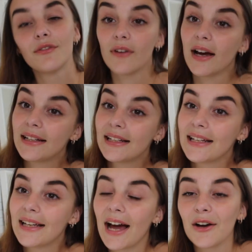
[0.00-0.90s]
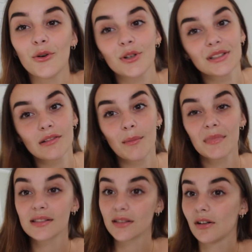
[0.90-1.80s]
finally I got
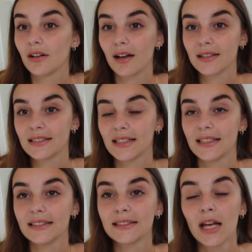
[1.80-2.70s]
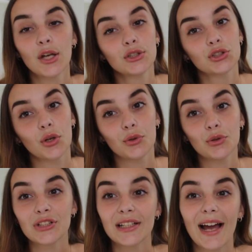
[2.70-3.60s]
some sunglasses. So
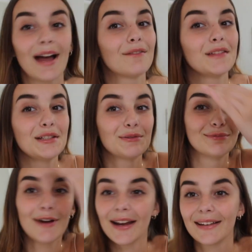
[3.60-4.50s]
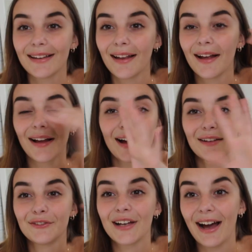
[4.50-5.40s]
usually I have these red
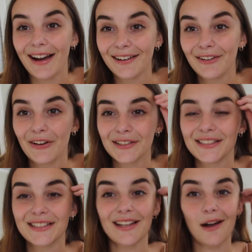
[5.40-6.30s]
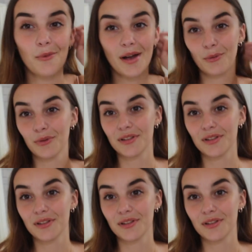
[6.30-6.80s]
kind of cat eye glasses that I wear all